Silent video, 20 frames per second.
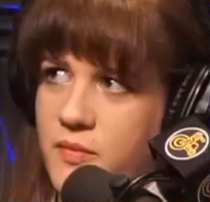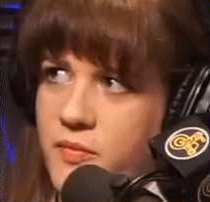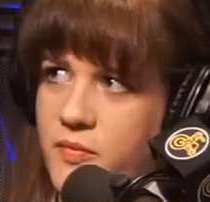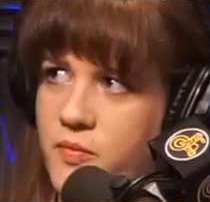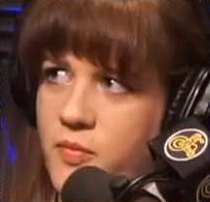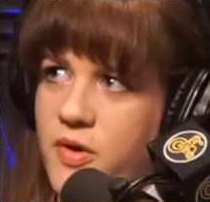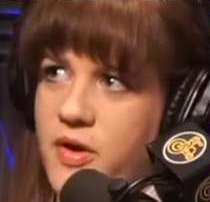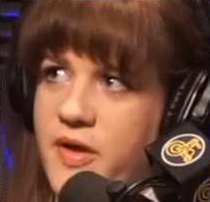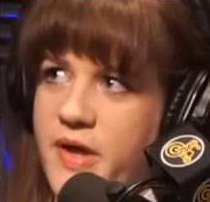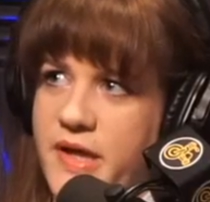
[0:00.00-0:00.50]

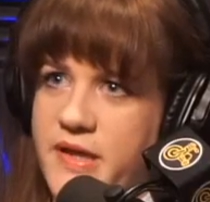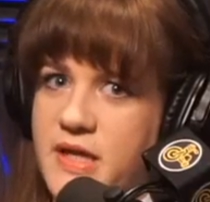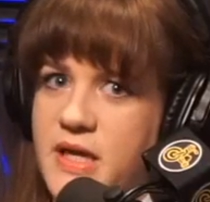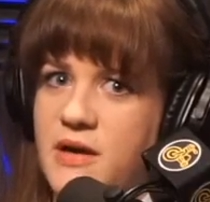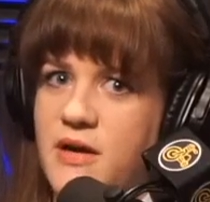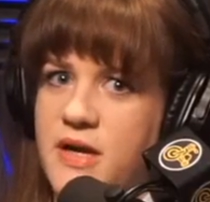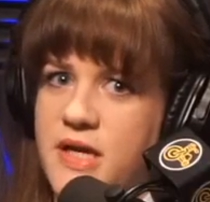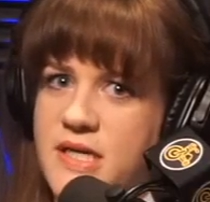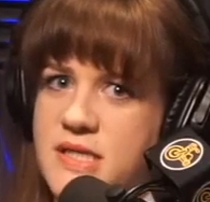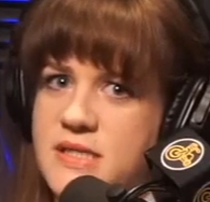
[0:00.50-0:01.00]
Well, and
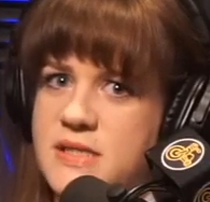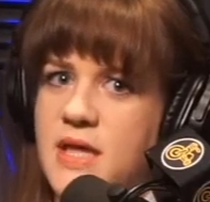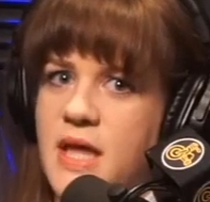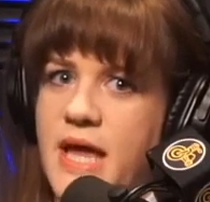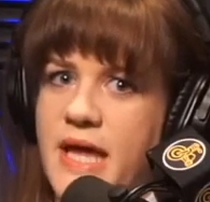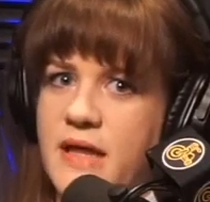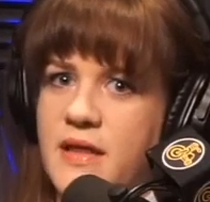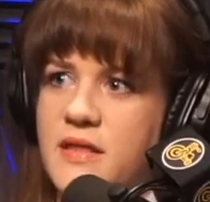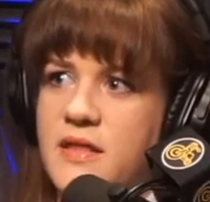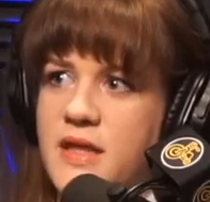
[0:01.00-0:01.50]
there is
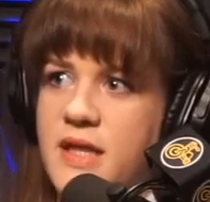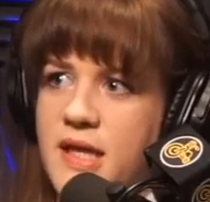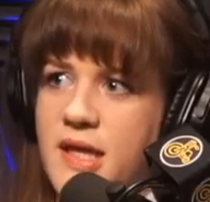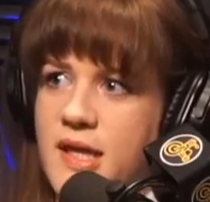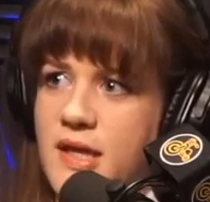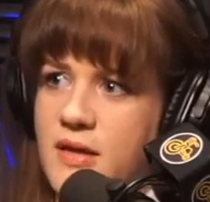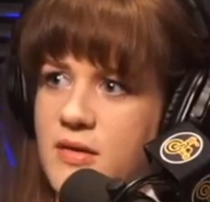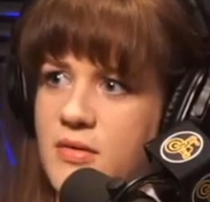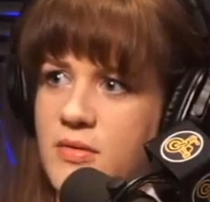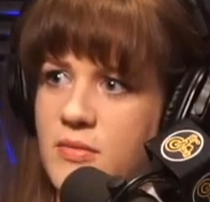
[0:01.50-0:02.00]
like
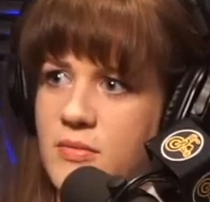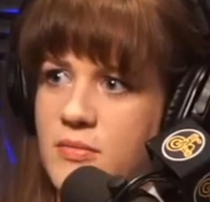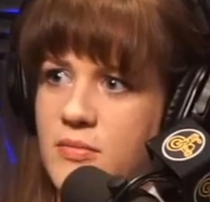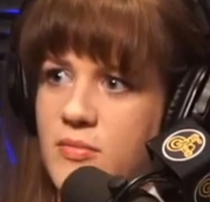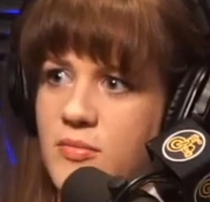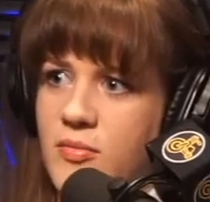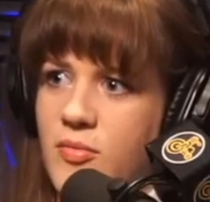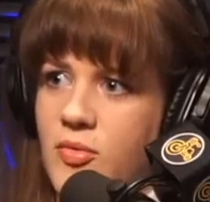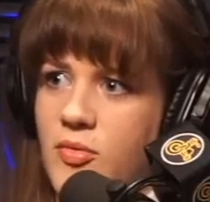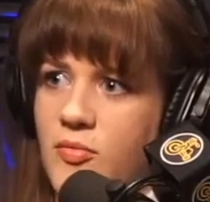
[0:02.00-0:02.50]
the
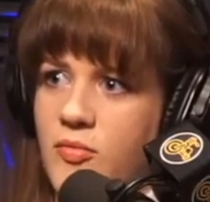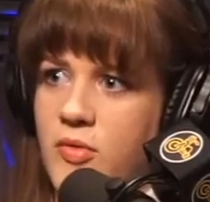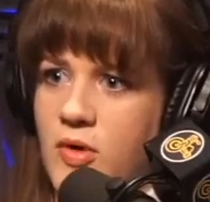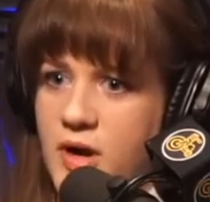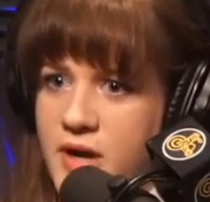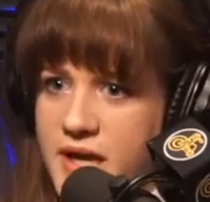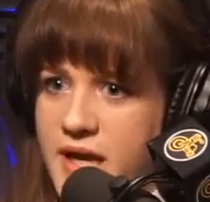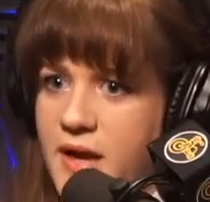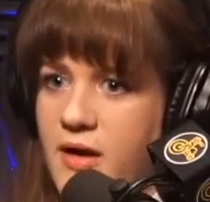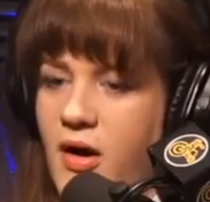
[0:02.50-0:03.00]

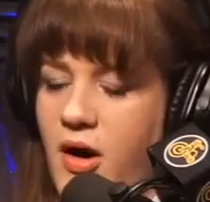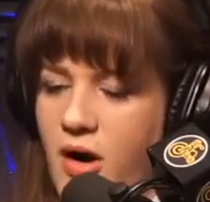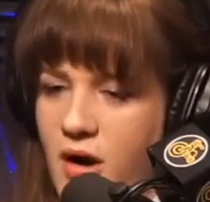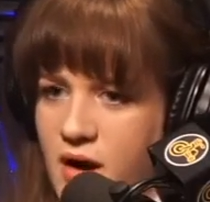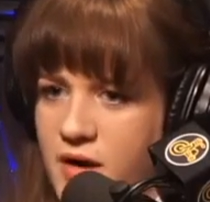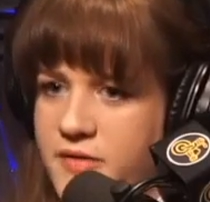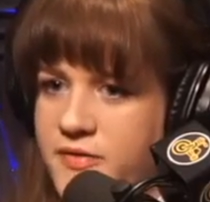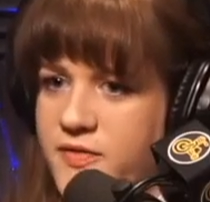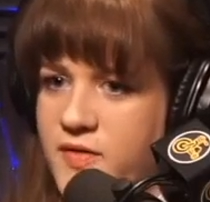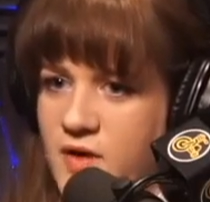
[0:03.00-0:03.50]
working
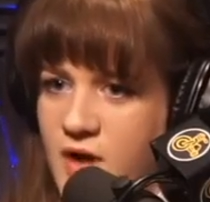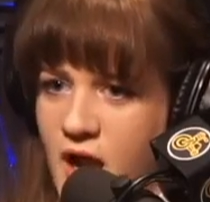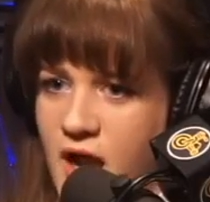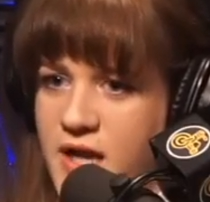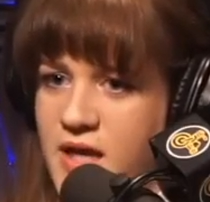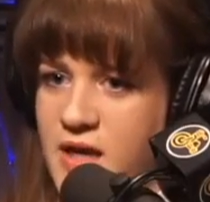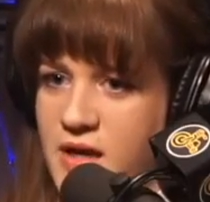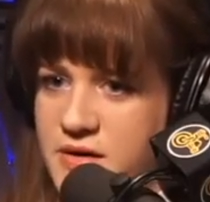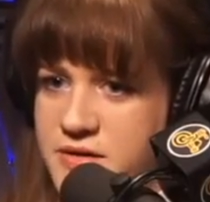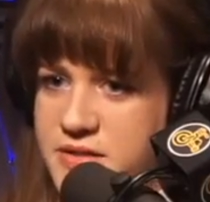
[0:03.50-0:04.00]
hard for
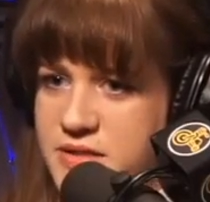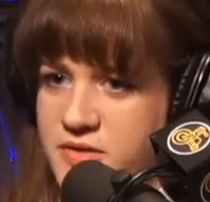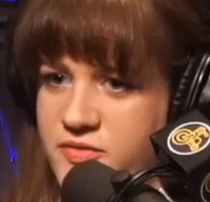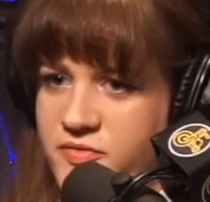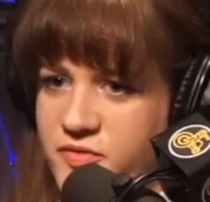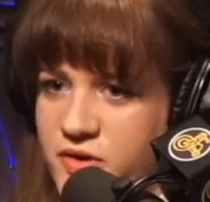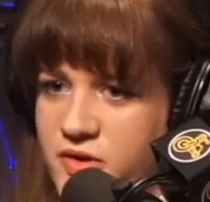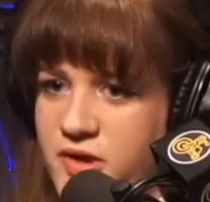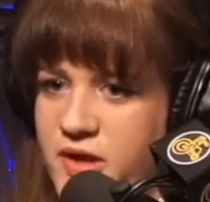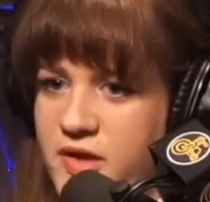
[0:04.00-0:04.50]
9 years and
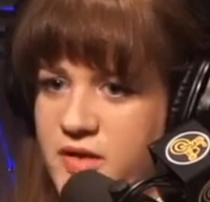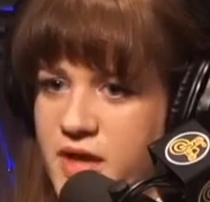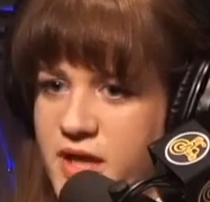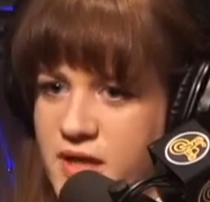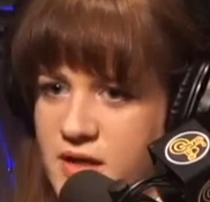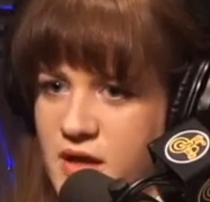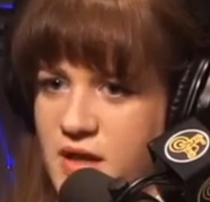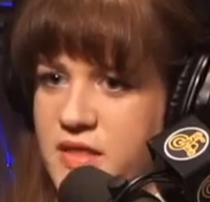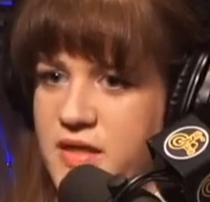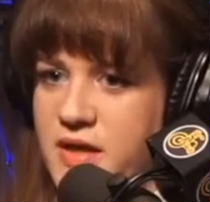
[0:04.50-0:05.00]
feeling like
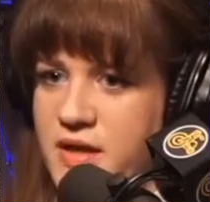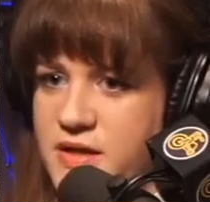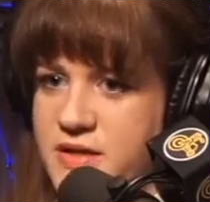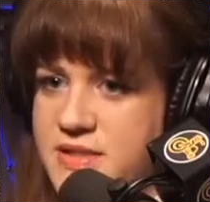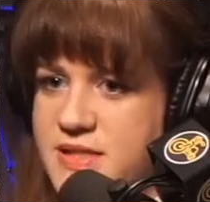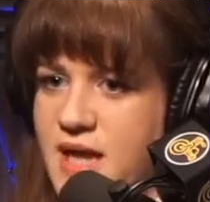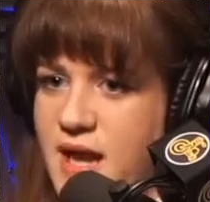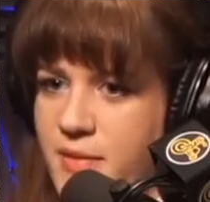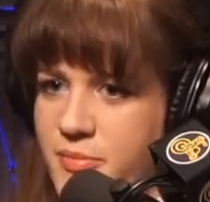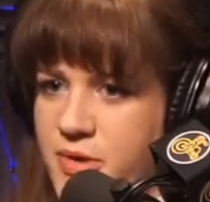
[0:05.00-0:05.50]
nothing
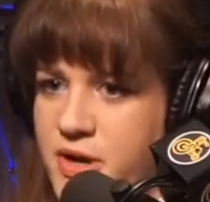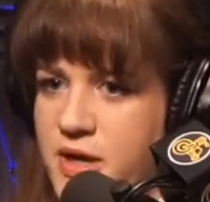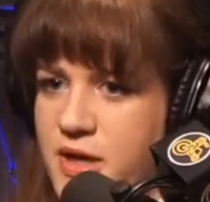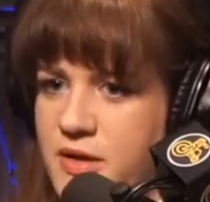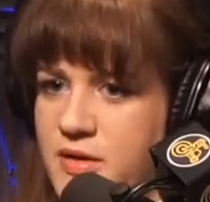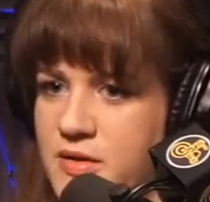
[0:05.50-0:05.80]
is happening.